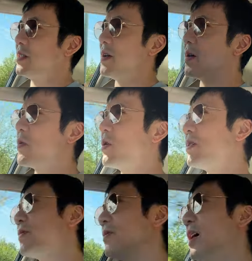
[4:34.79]
Yeah, I
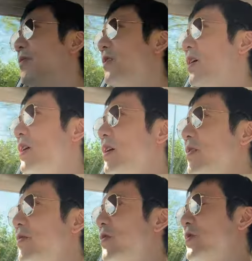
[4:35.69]
worked
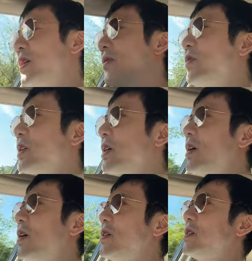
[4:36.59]
lifeguarding for several
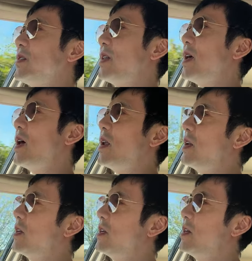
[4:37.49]
years and
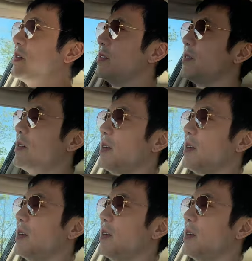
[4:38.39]
then